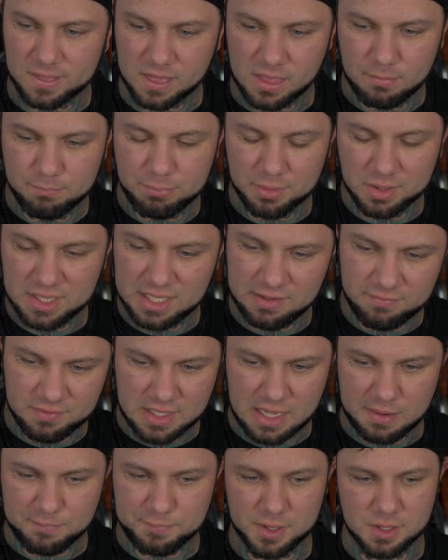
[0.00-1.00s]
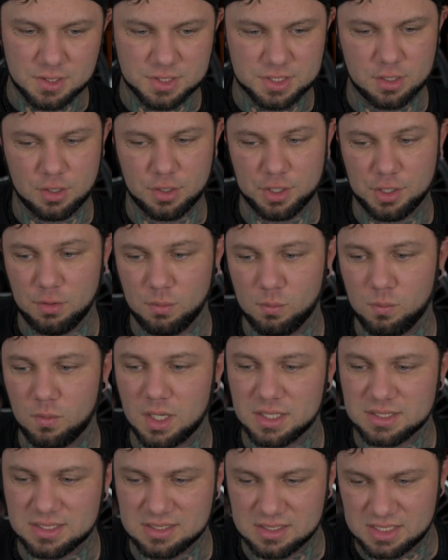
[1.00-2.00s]
believe in that person or you
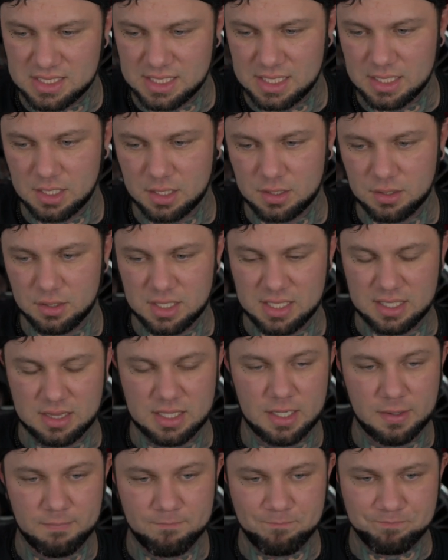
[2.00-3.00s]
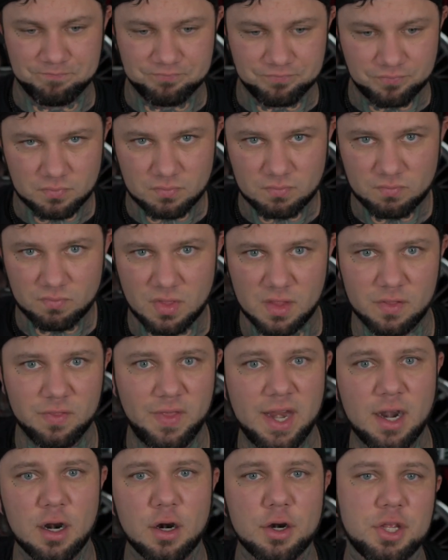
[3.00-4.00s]
want to see the good in them,
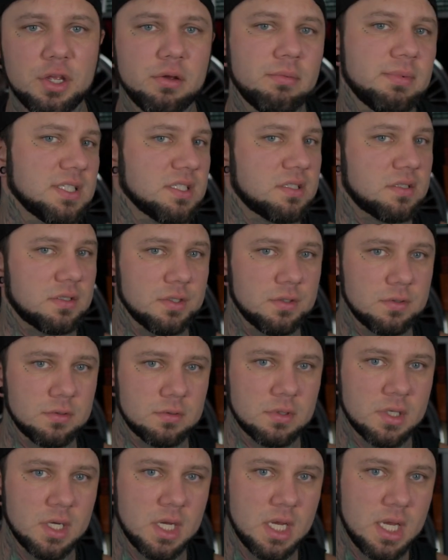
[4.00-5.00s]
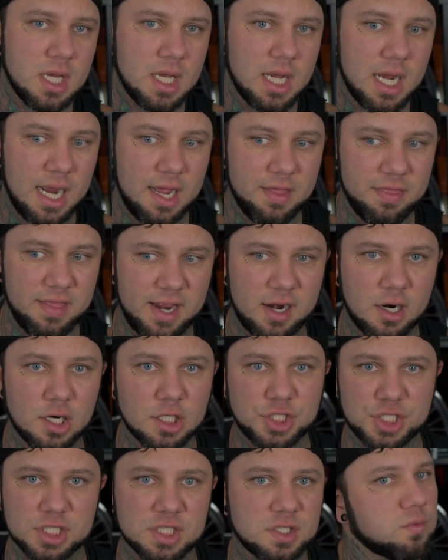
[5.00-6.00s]
they are humans too, and they are
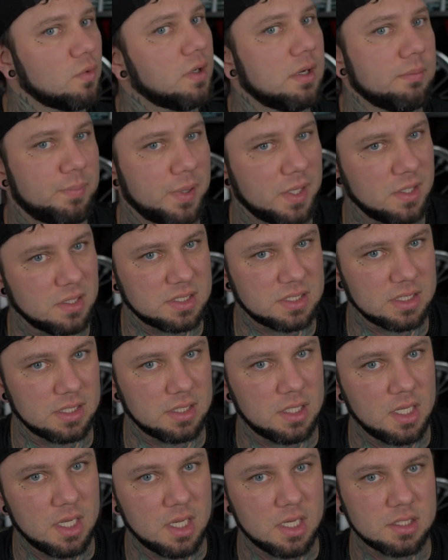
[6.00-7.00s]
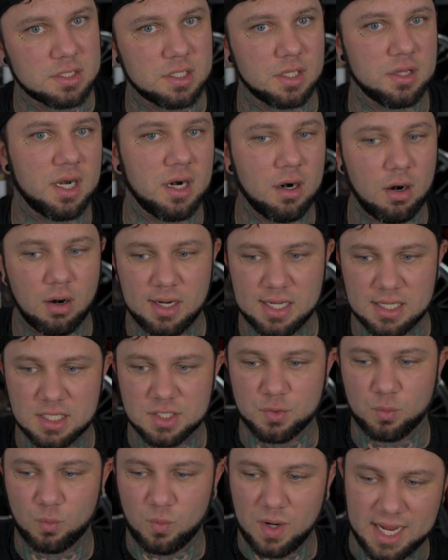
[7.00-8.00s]
just one person. So
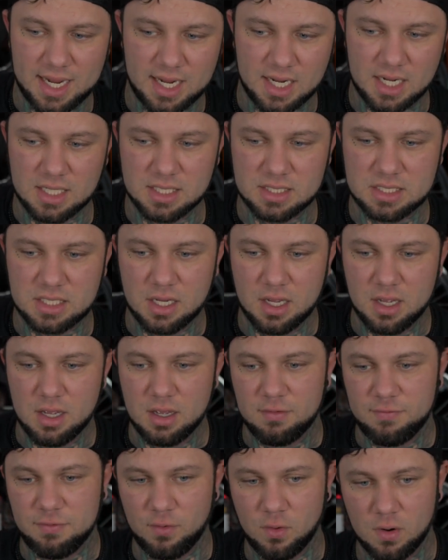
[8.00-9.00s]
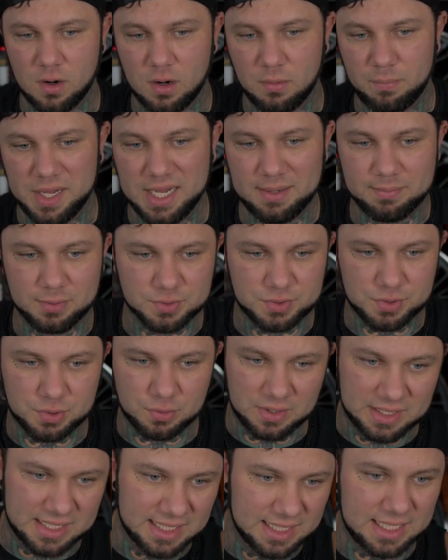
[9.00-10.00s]
is ways for people to
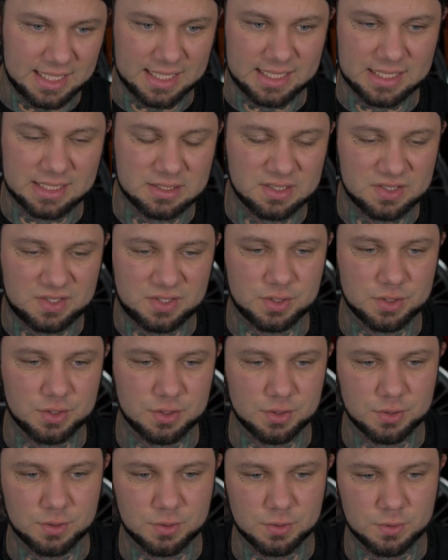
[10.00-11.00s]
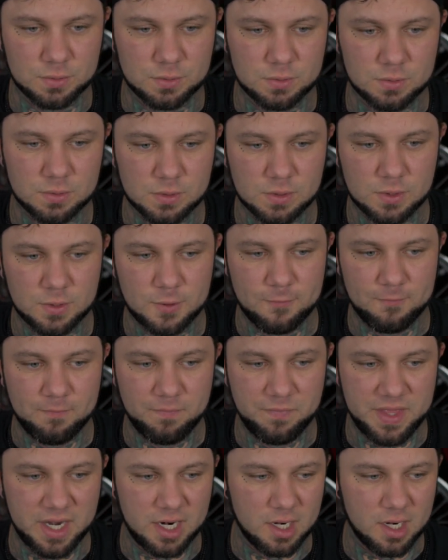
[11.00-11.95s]
get into their